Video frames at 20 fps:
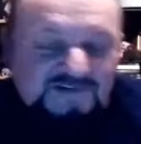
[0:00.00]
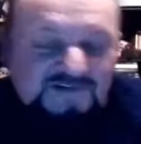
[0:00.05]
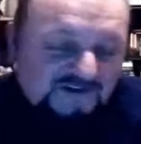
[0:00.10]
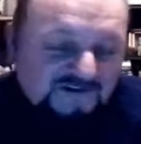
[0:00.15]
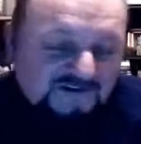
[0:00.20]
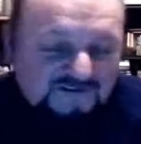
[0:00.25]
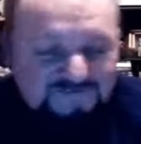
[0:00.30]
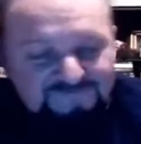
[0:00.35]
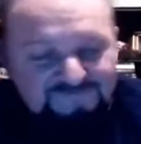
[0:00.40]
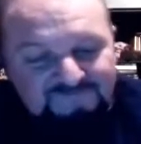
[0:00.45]

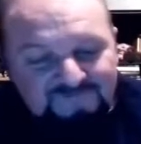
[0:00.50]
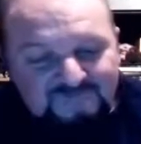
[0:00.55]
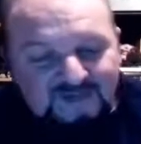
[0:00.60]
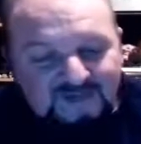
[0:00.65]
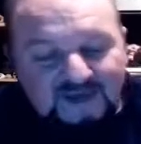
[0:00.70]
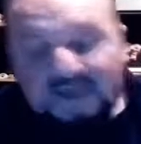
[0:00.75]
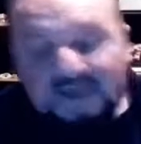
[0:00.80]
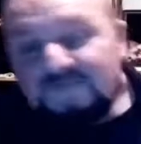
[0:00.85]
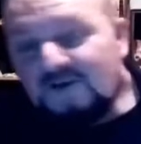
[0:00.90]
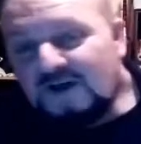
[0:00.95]
So
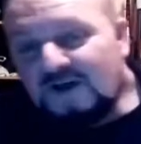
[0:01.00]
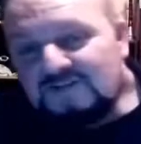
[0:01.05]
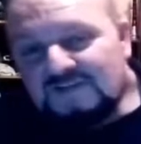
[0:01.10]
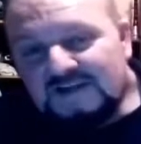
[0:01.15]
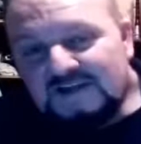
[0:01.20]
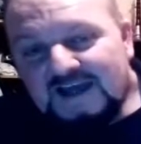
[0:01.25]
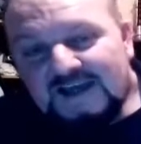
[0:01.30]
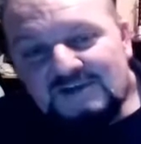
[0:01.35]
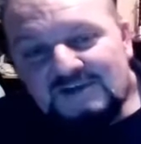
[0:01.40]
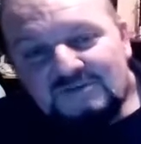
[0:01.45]
he finds
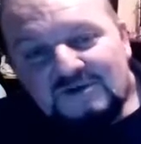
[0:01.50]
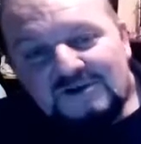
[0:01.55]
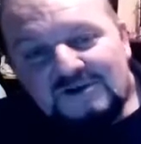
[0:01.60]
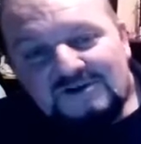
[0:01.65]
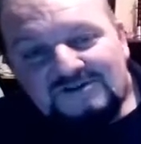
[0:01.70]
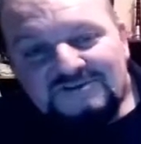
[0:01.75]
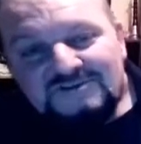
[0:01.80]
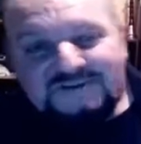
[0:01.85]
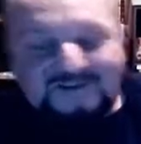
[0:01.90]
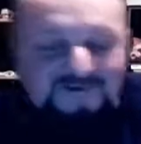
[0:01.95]
it hard as
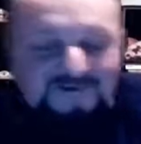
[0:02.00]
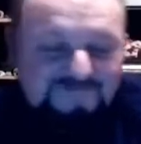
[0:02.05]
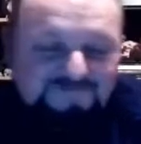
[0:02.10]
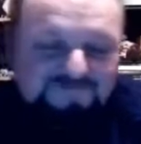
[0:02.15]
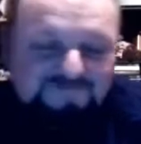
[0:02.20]
well. So